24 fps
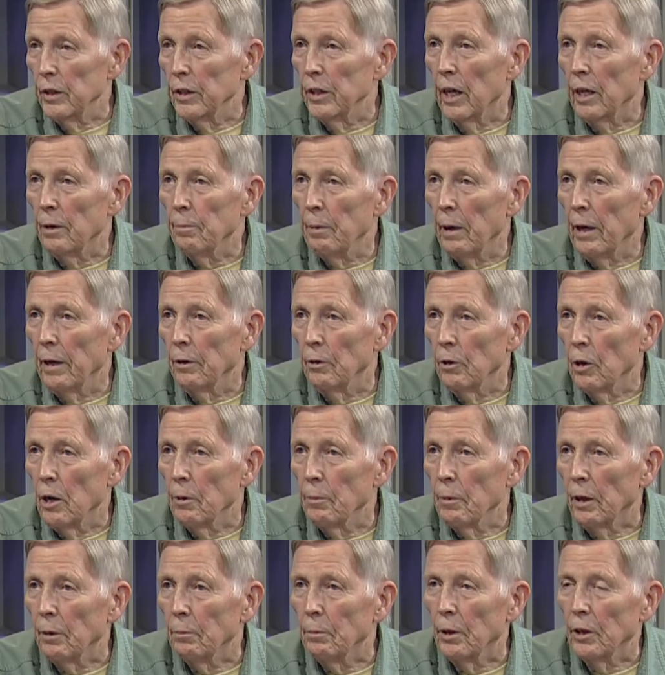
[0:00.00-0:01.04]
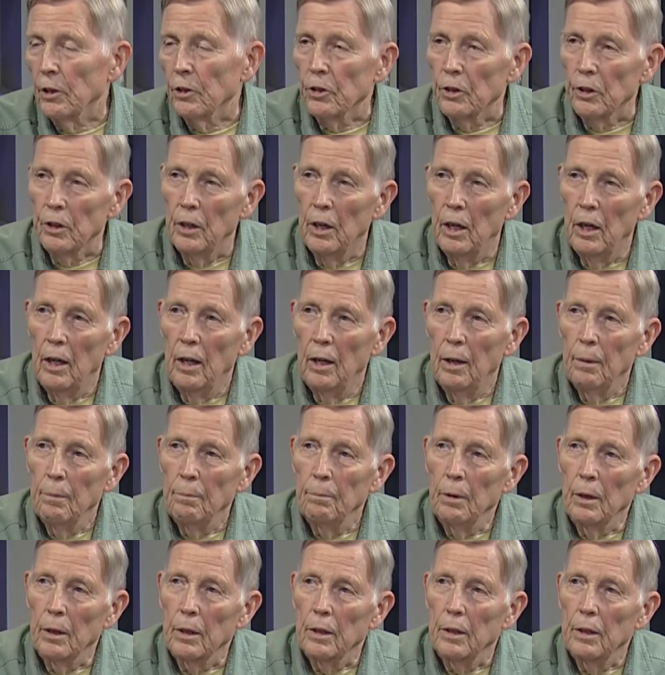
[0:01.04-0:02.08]
in that panoramic picture,
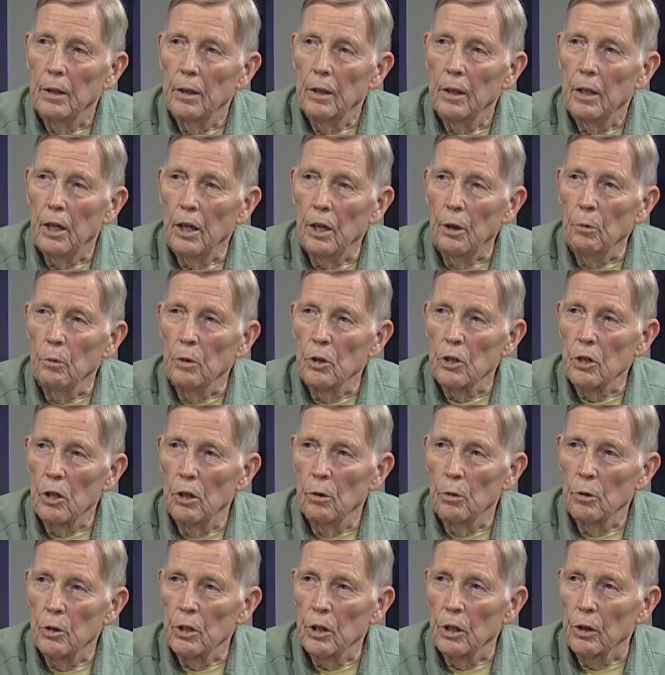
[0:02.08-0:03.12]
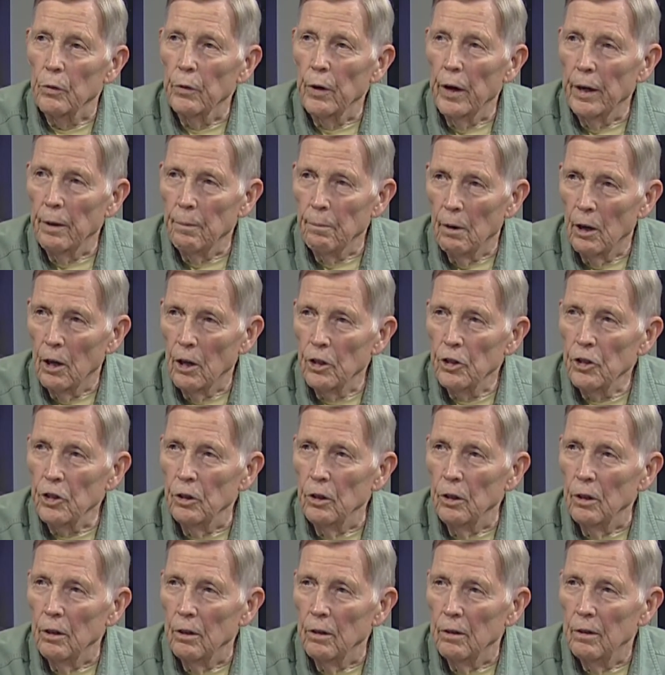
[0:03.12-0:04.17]
but he was always the grand
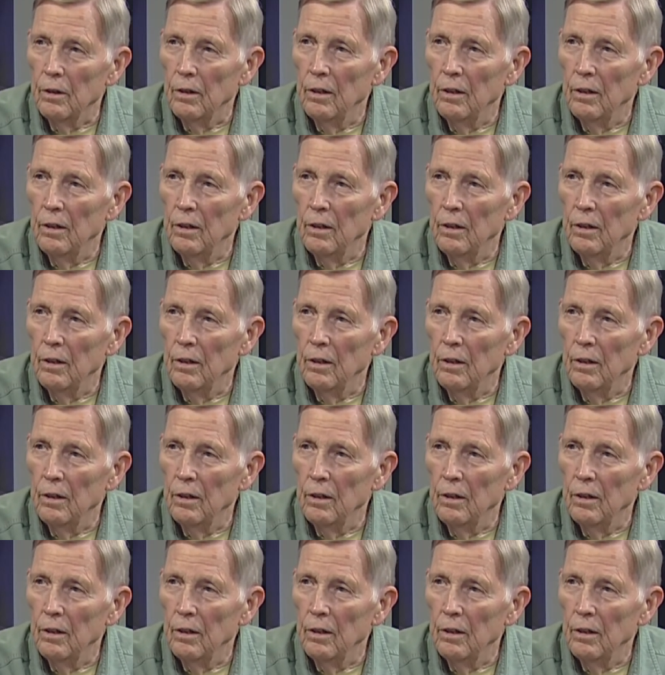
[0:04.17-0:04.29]
marshal